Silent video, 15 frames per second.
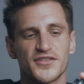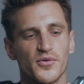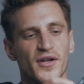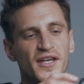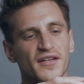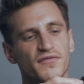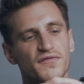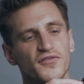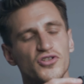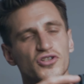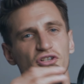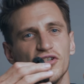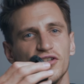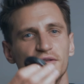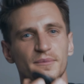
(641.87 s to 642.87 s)

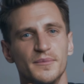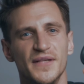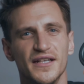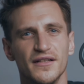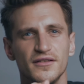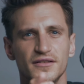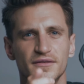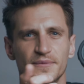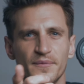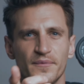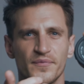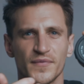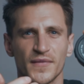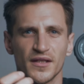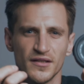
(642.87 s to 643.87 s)
24mm
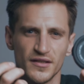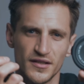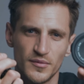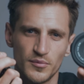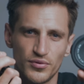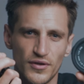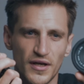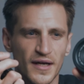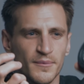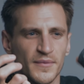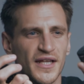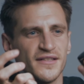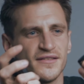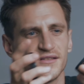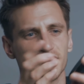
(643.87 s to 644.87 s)
prime
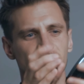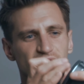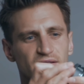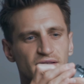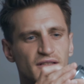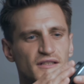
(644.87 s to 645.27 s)
lens.